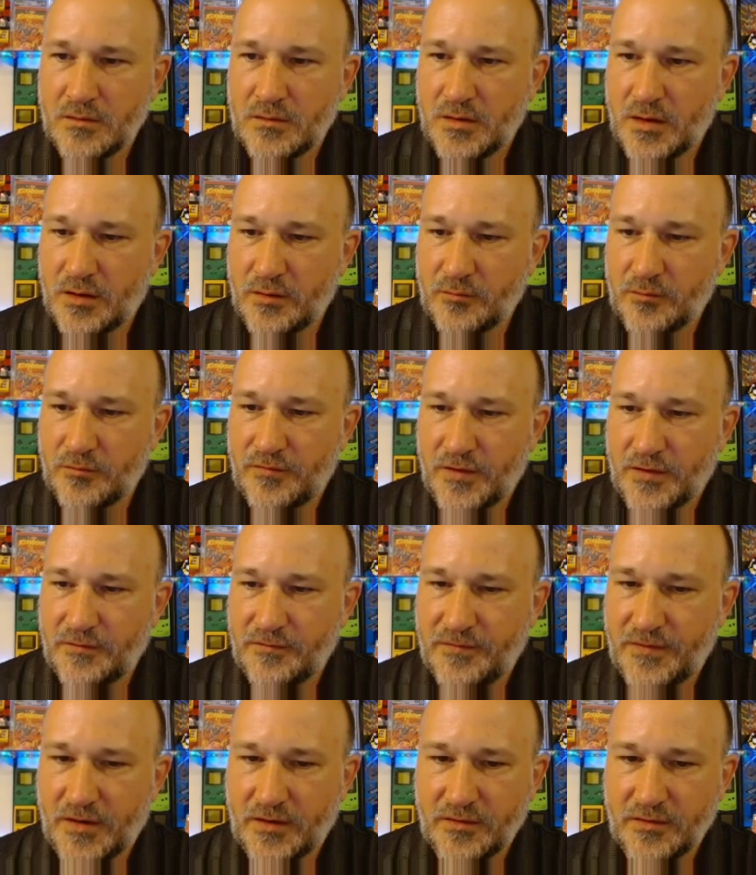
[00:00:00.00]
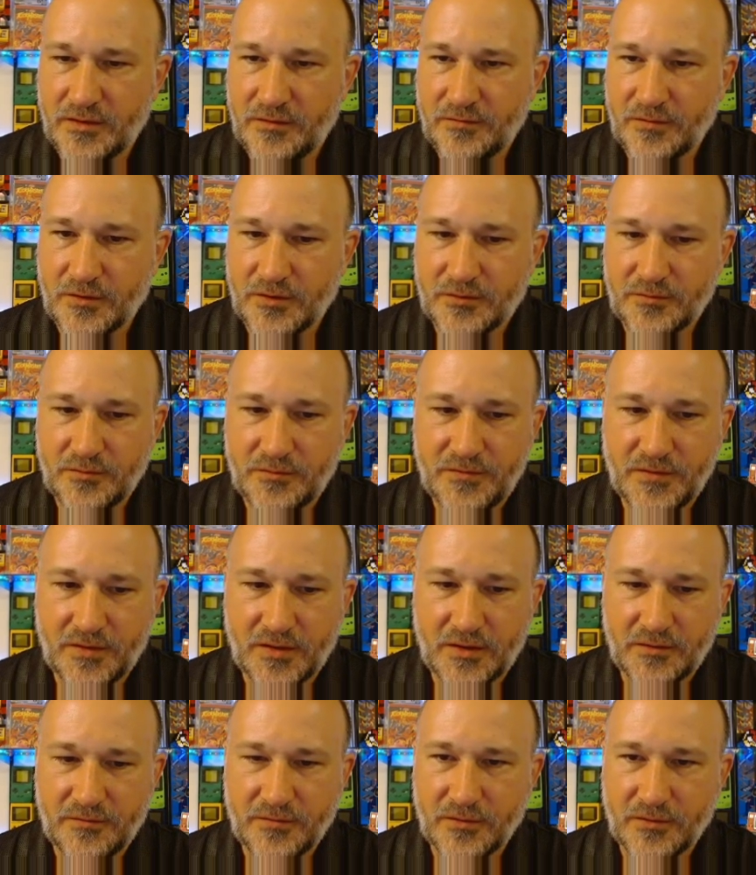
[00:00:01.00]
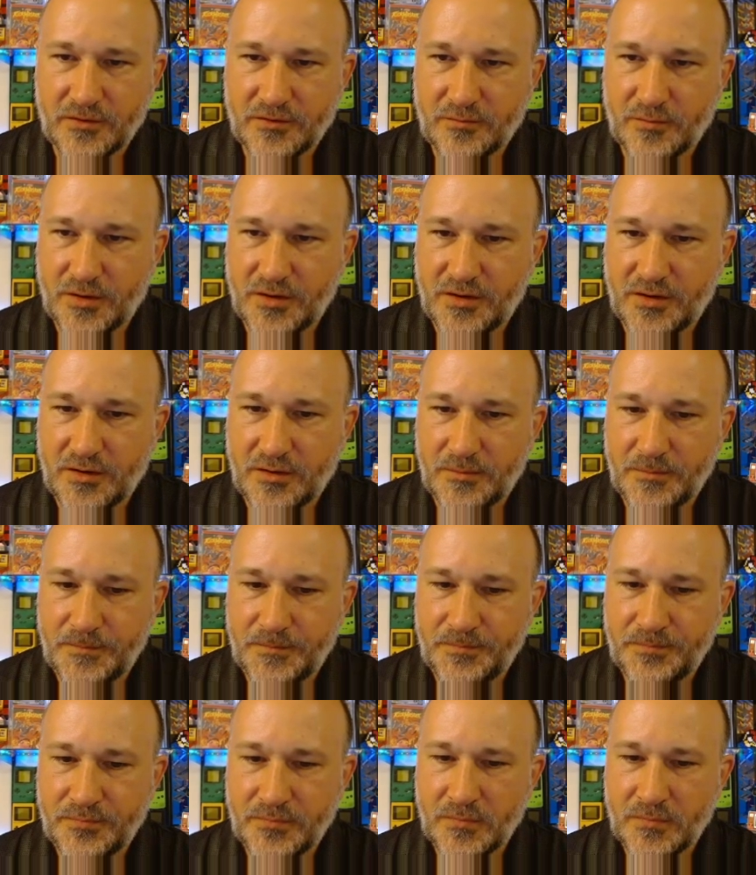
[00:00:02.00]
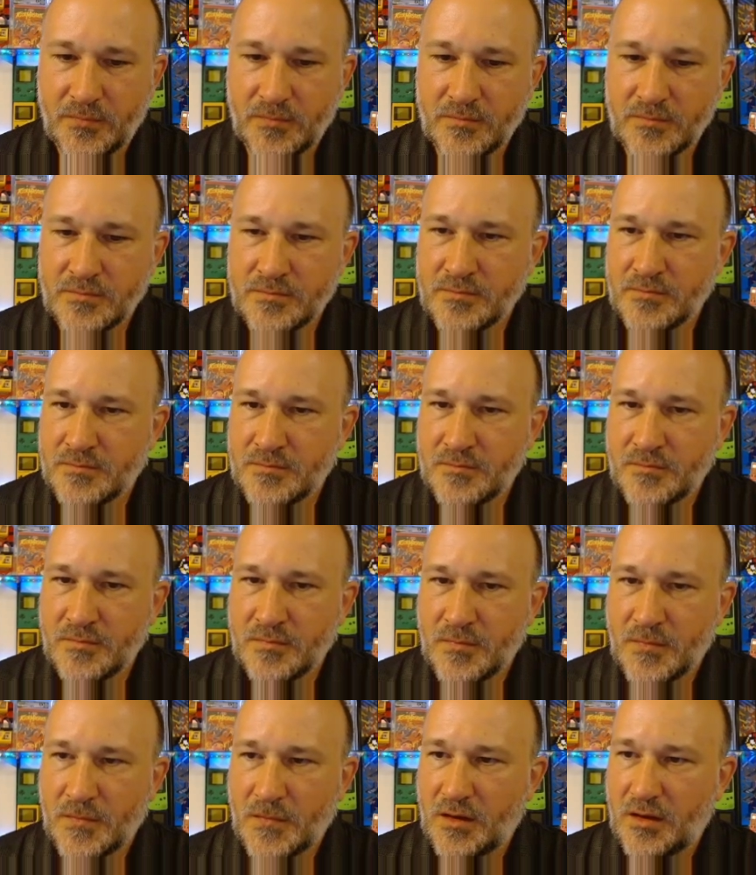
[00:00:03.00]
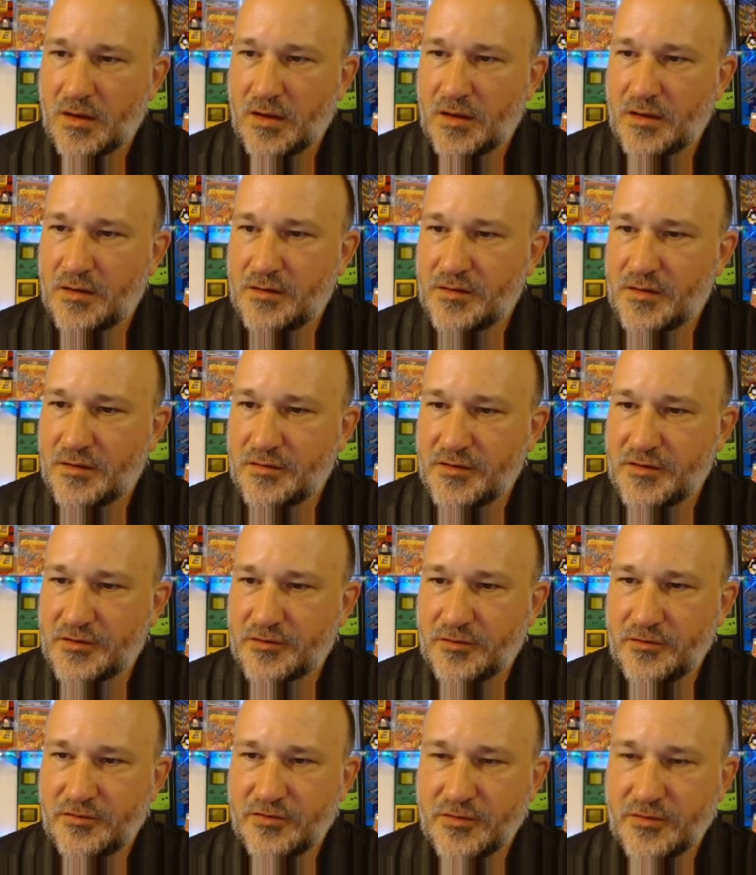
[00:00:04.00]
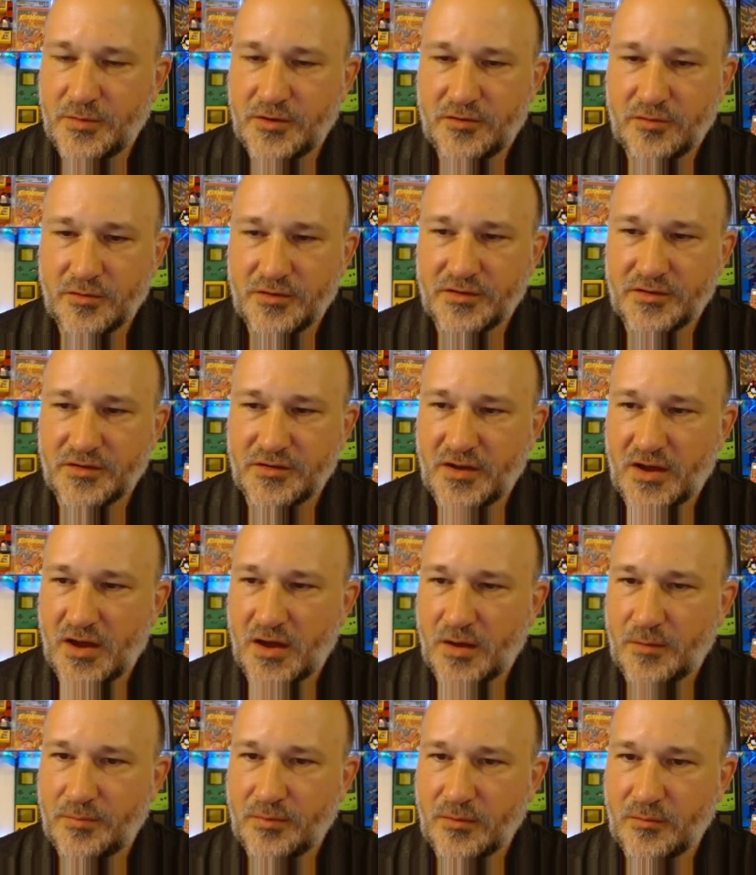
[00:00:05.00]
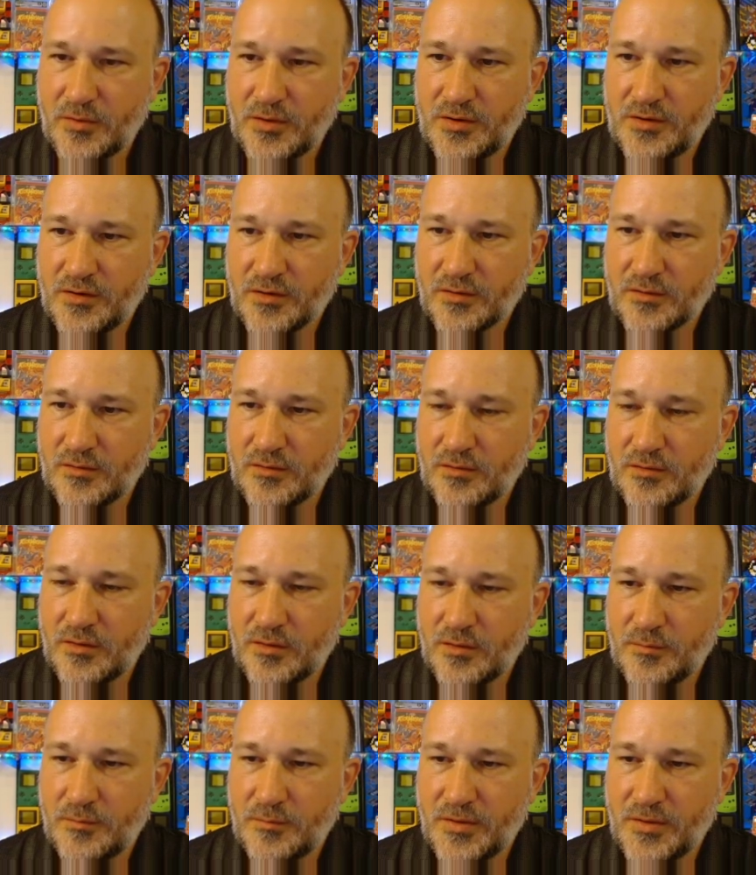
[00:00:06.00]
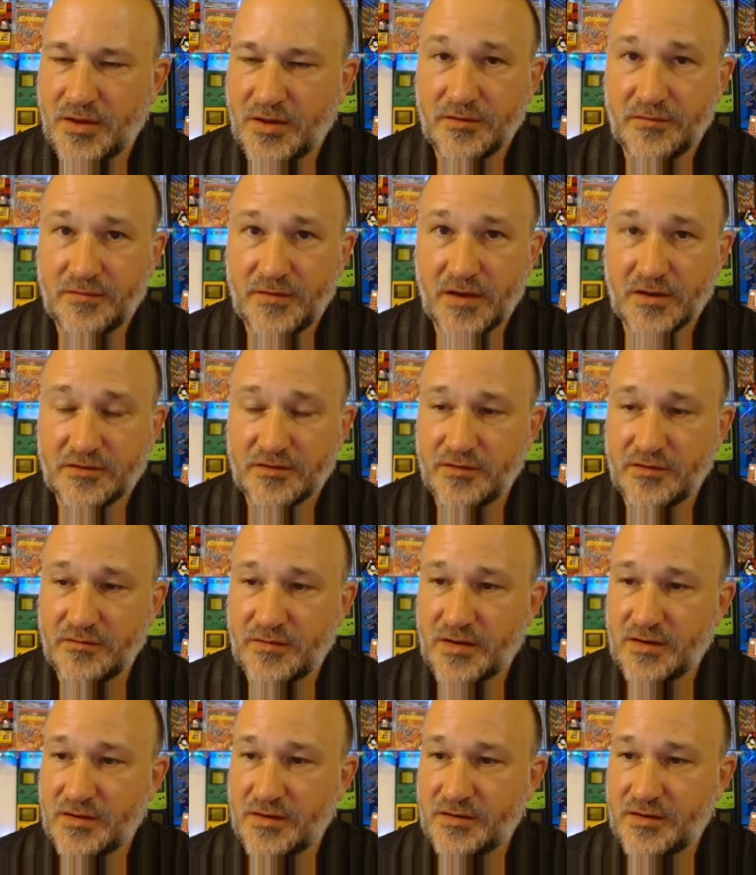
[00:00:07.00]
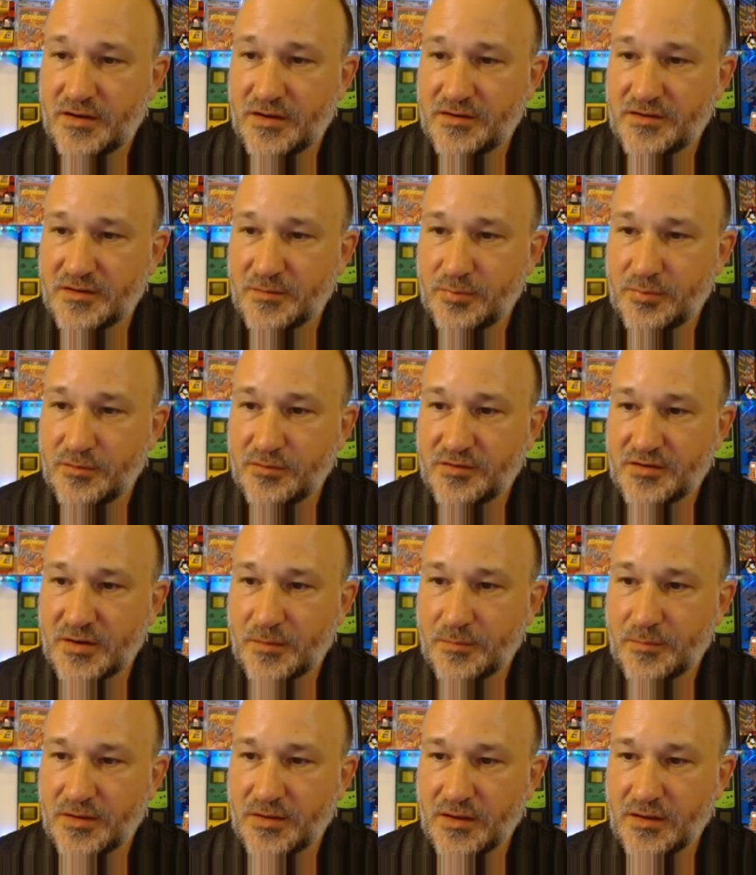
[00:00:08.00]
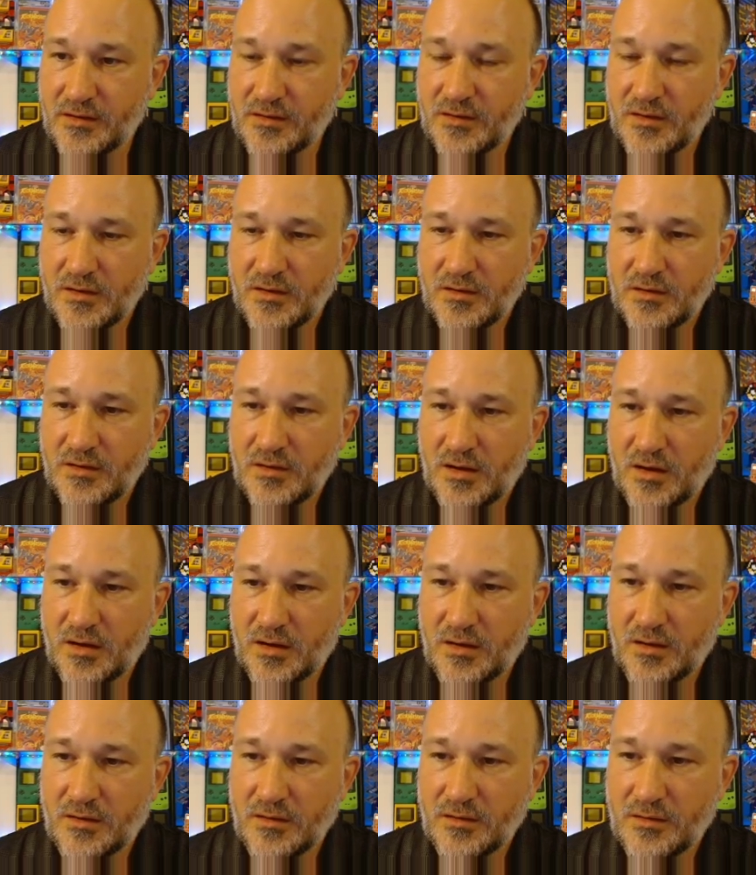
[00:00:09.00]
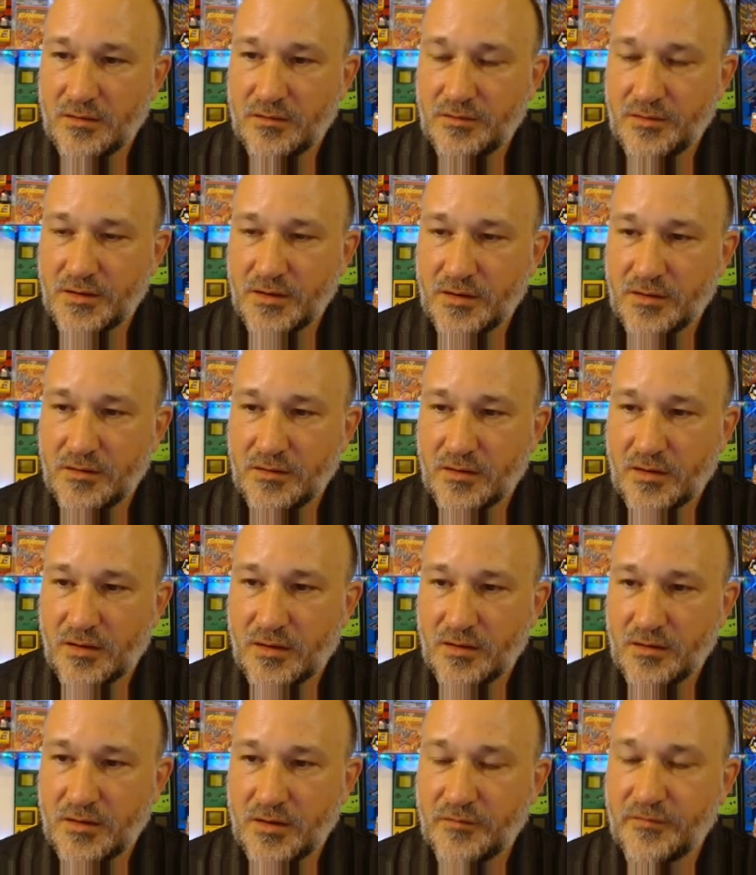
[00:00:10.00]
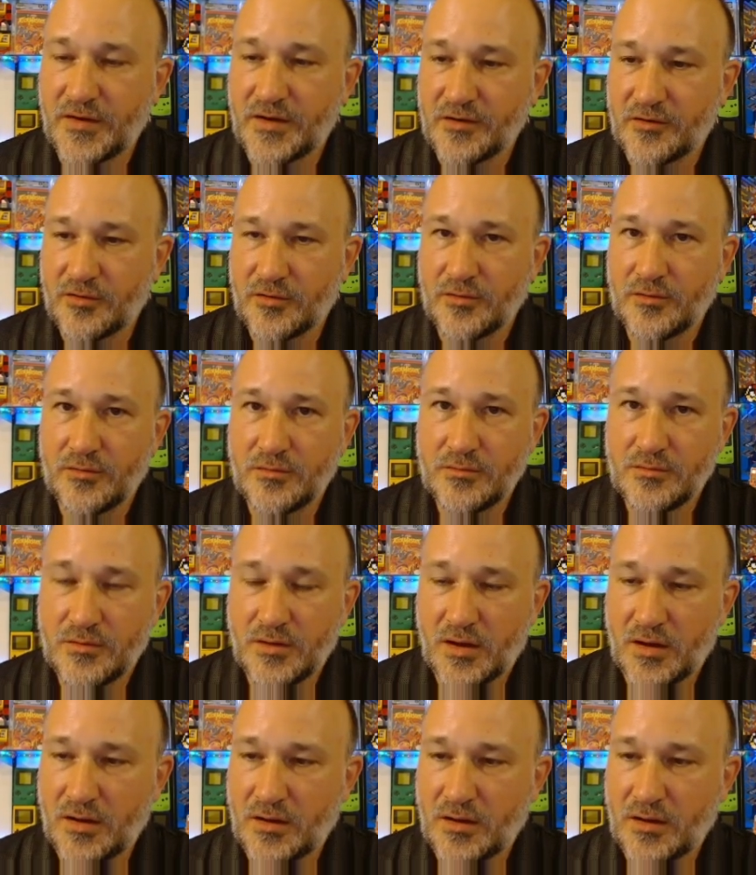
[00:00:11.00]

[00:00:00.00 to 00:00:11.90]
And we'll find Foundling first. We'll fill that first, why not? And these crews should be towards the top, but when you're playing in the faction event, it tends to boost up the event crew.